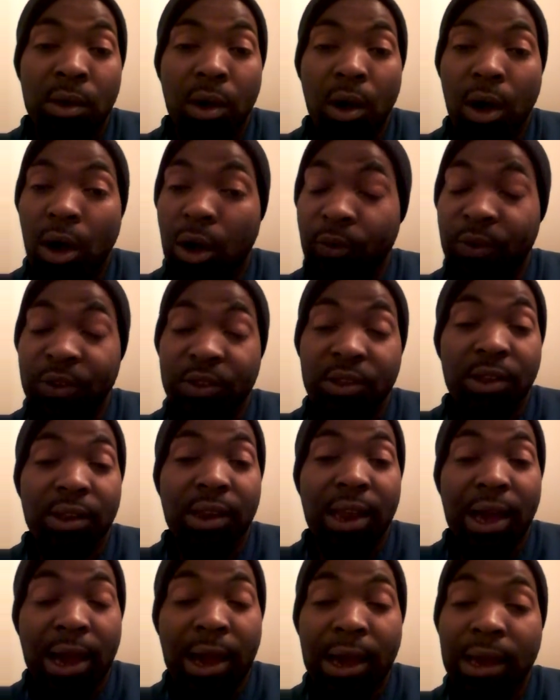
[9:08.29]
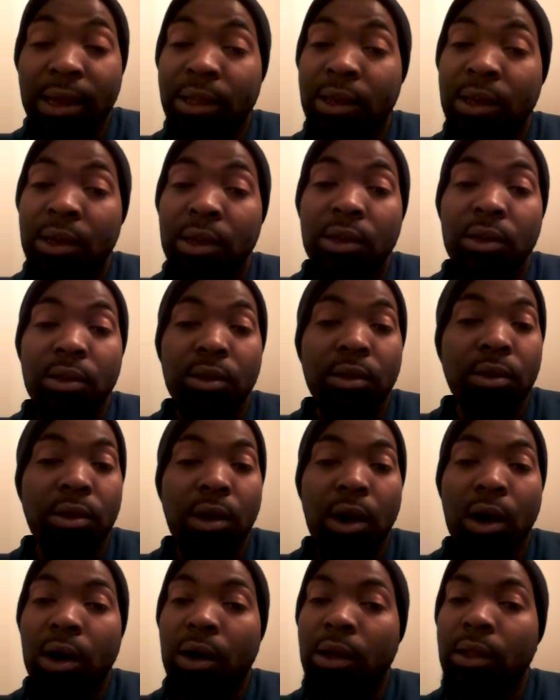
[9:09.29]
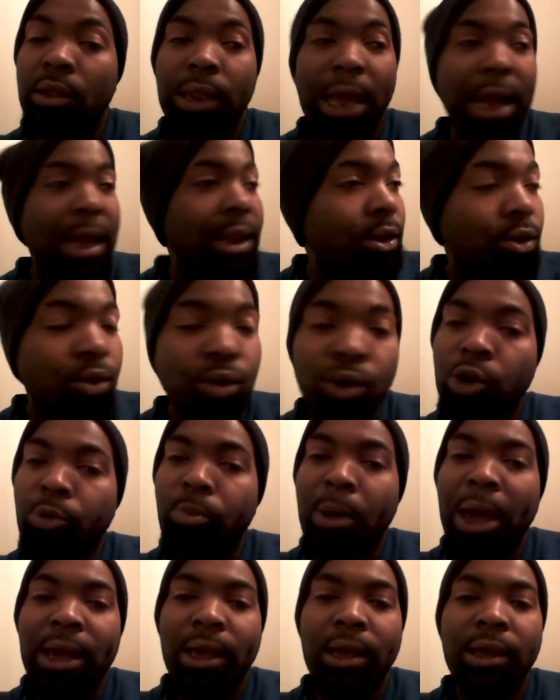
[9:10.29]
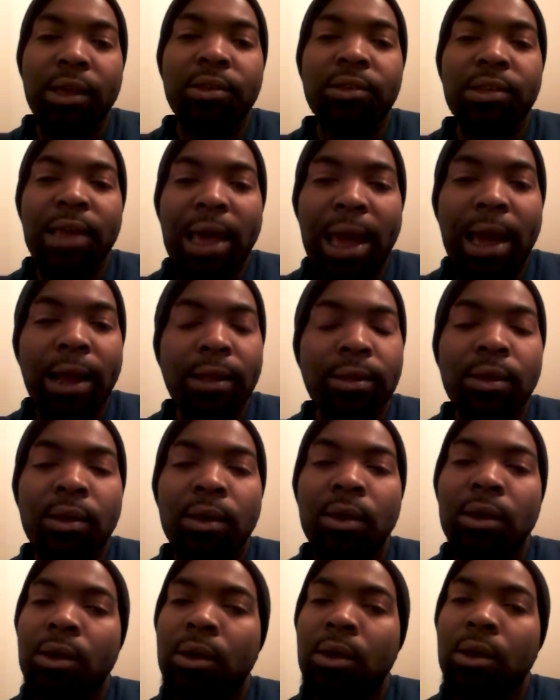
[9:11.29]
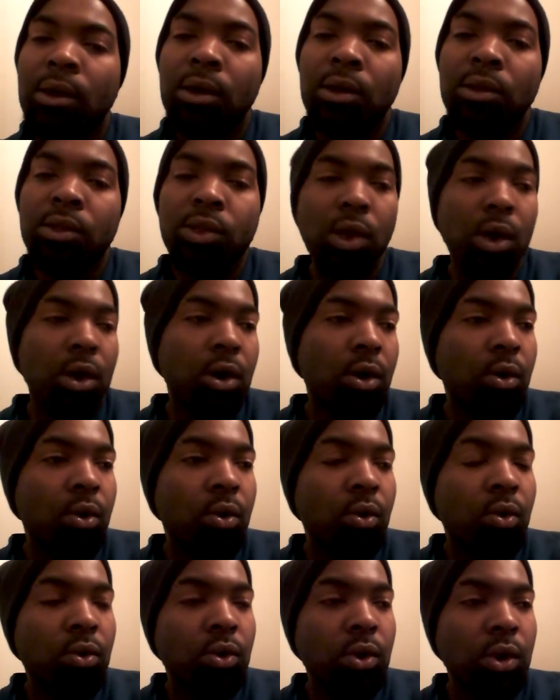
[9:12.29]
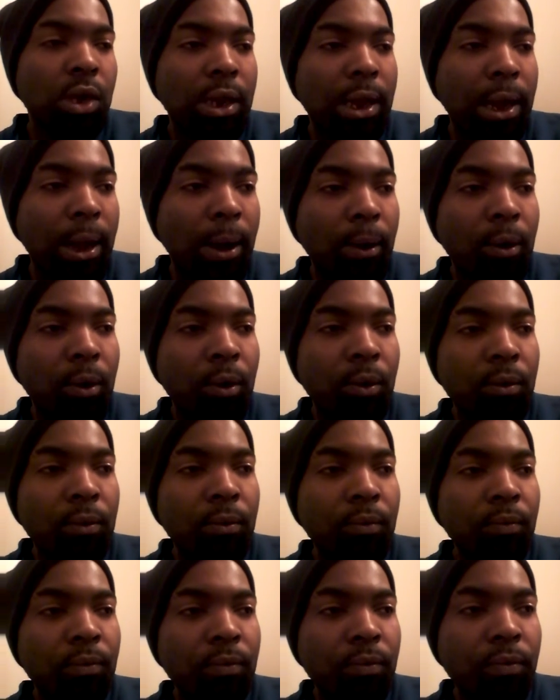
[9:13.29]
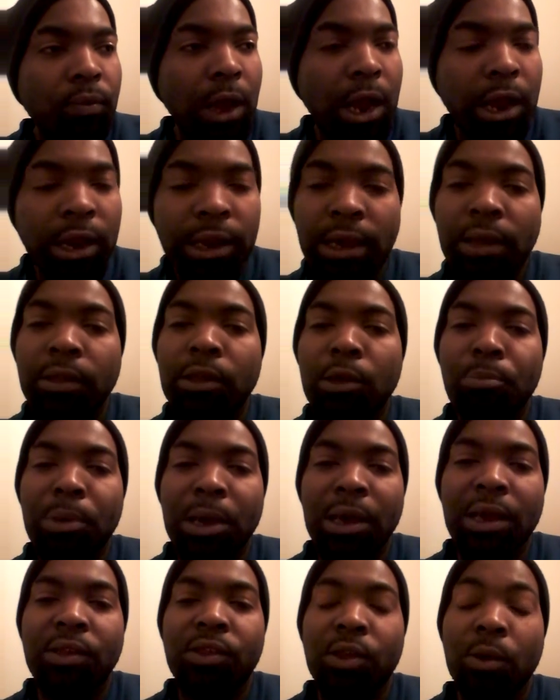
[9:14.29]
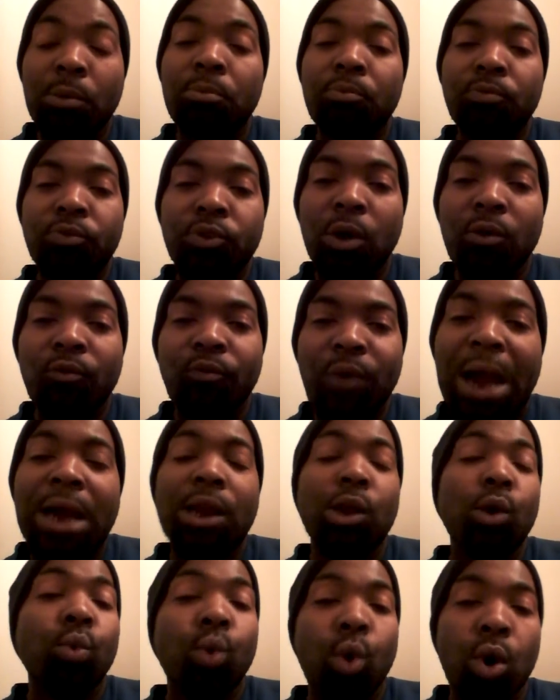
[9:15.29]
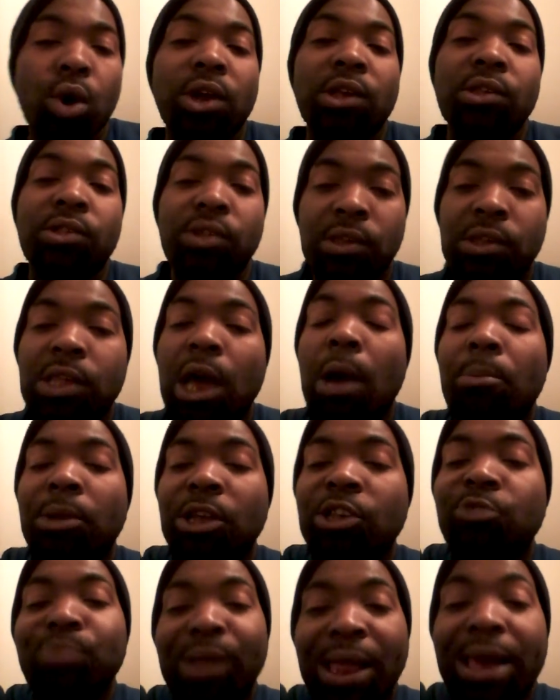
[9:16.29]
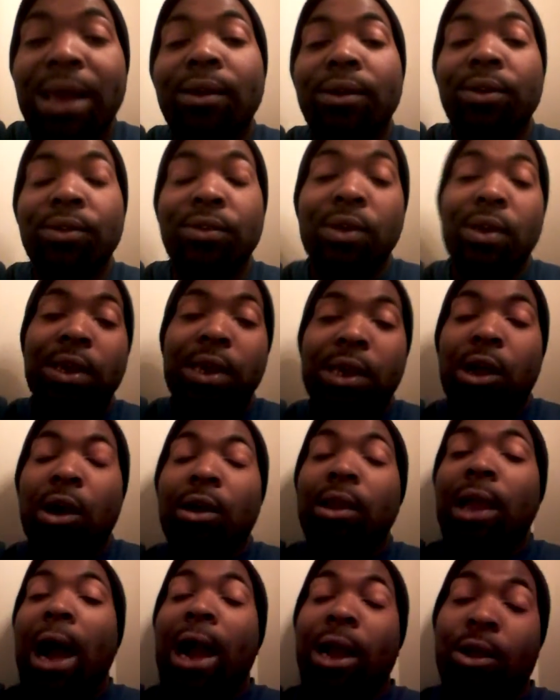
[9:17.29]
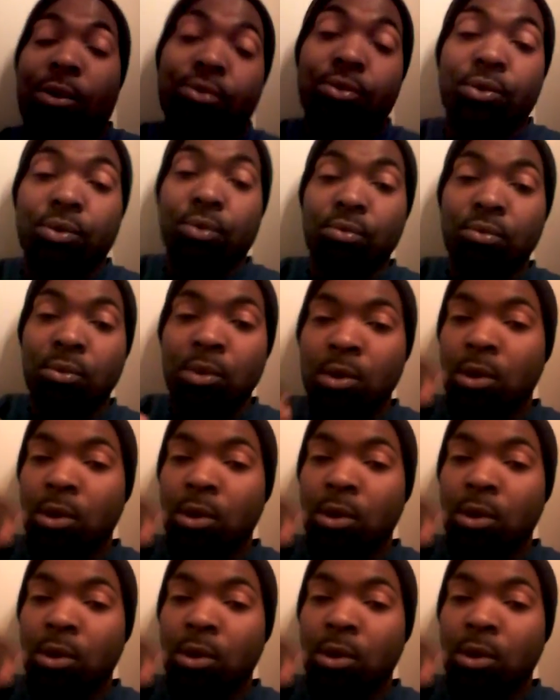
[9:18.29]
Offensive line, y'all letting the quarterback get sacked. So, you know, there needs to be some final warnings to some of these players in our locker room.